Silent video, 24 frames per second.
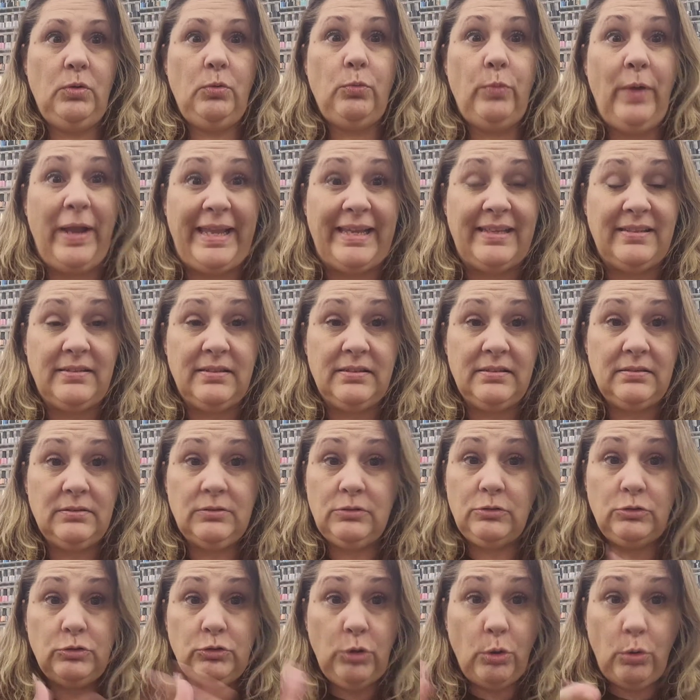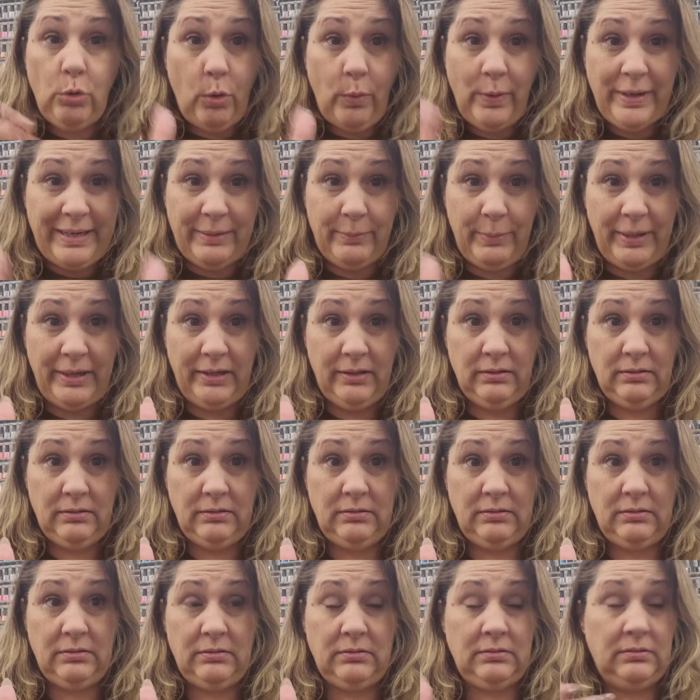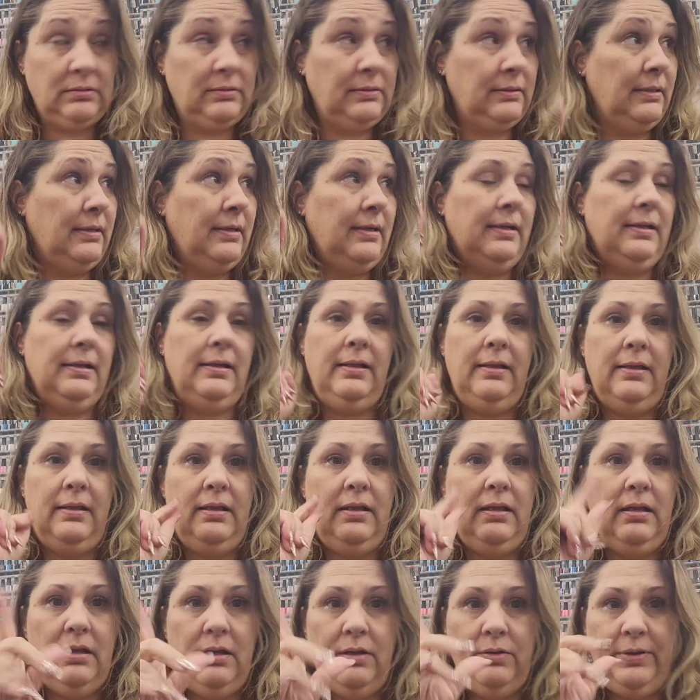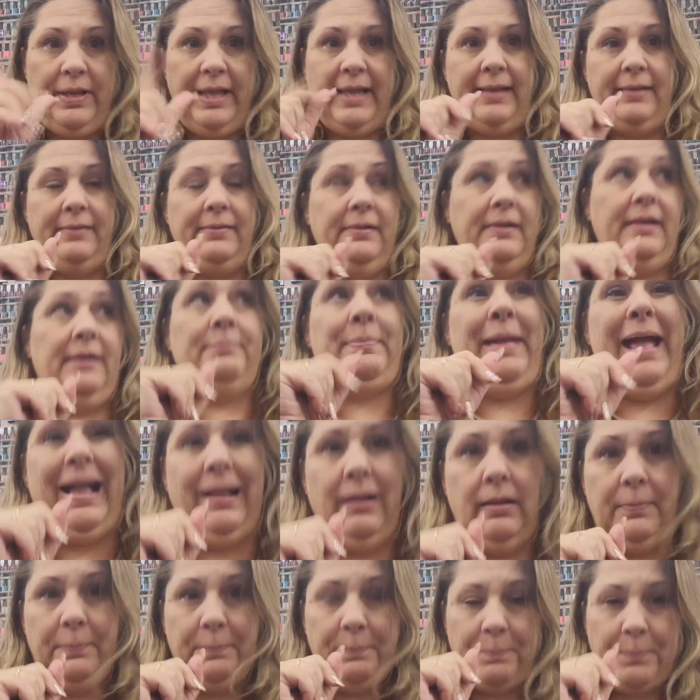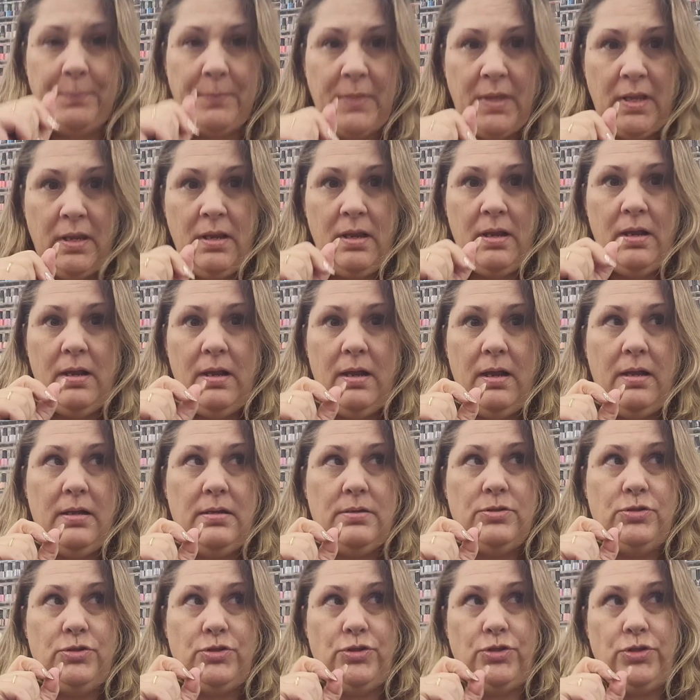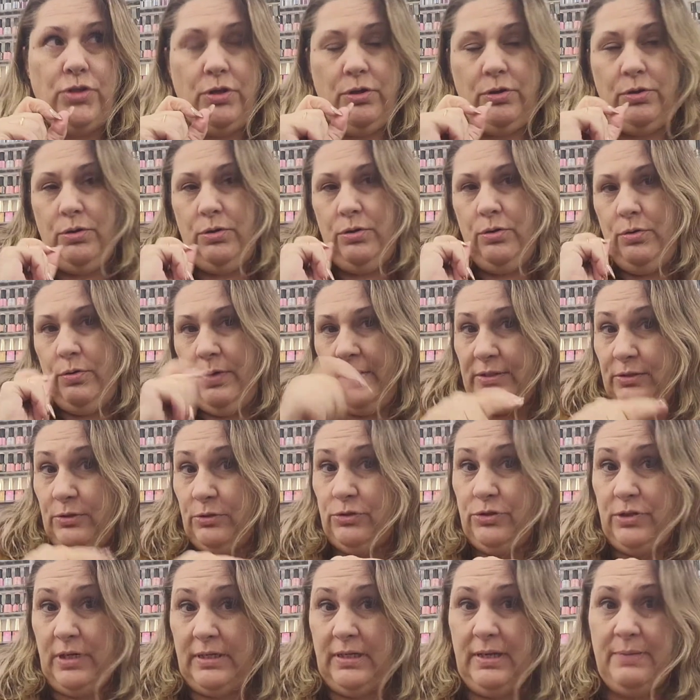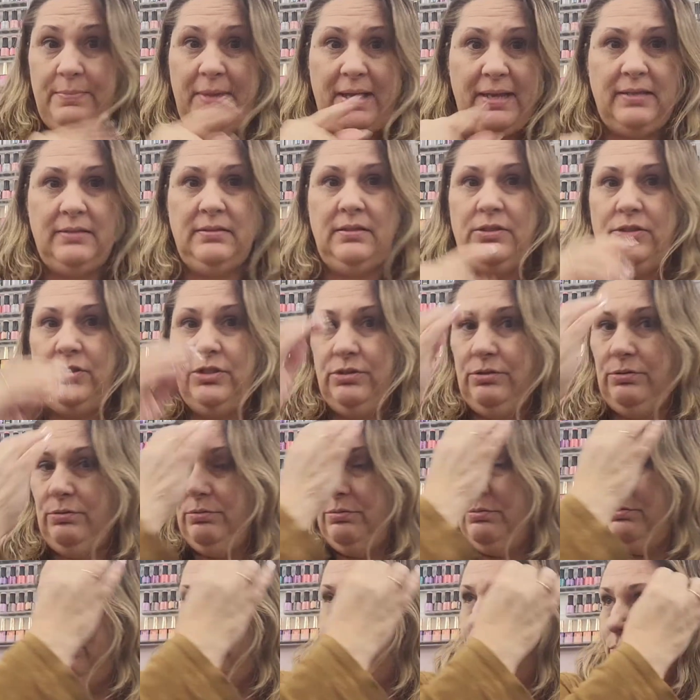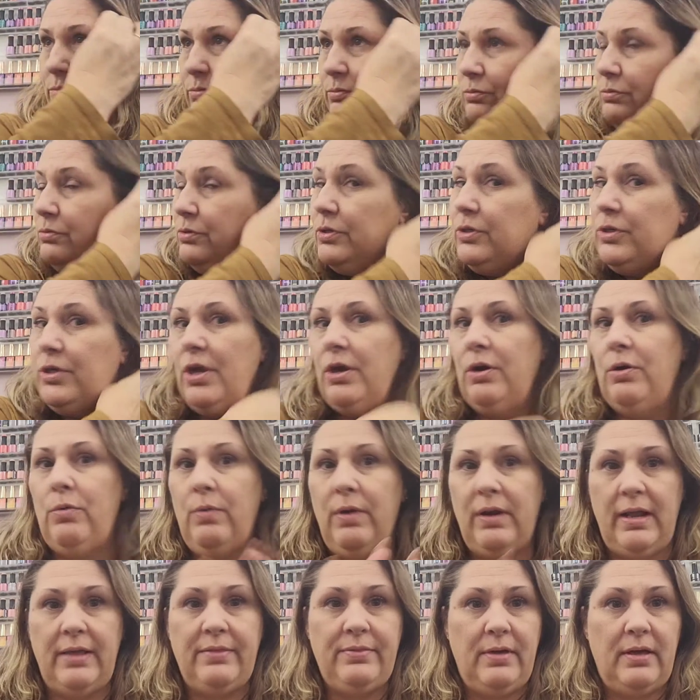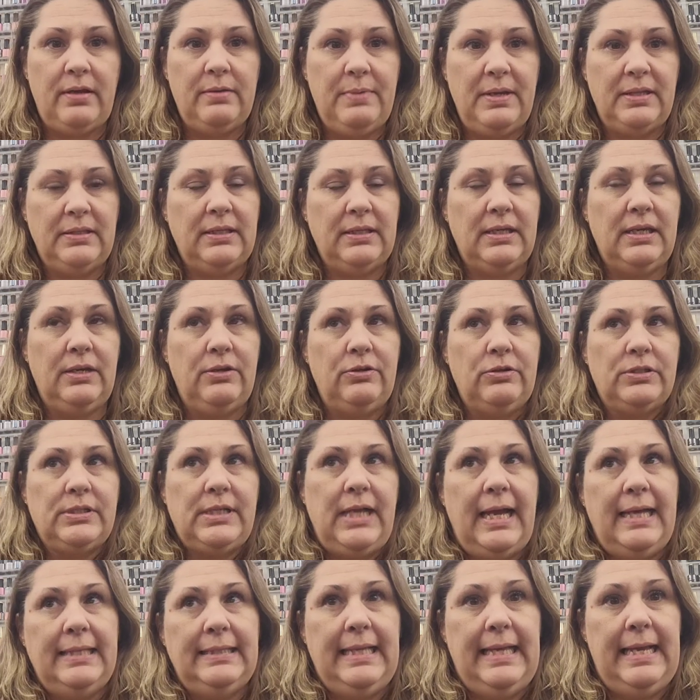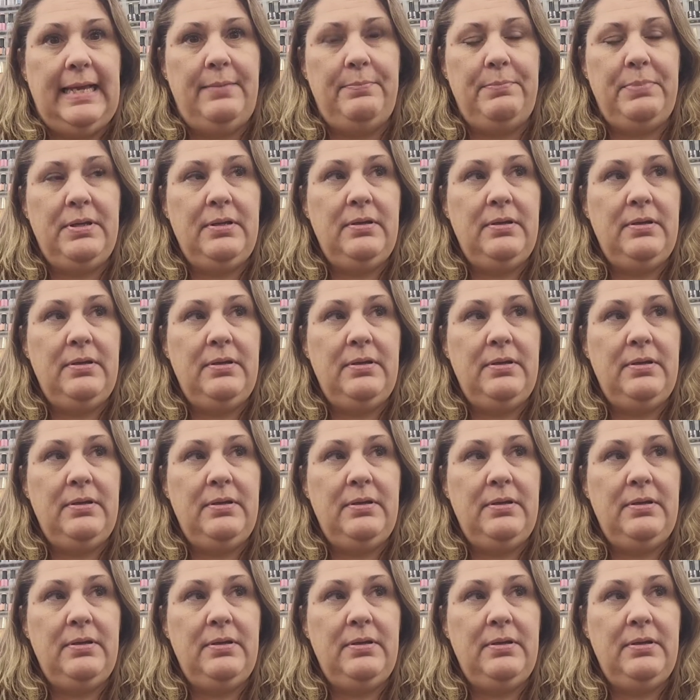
Wait, don't go anywhere. Okay, I'm back. So I told you I'd come back and let you know what I thought about the Kiara Sky lamp.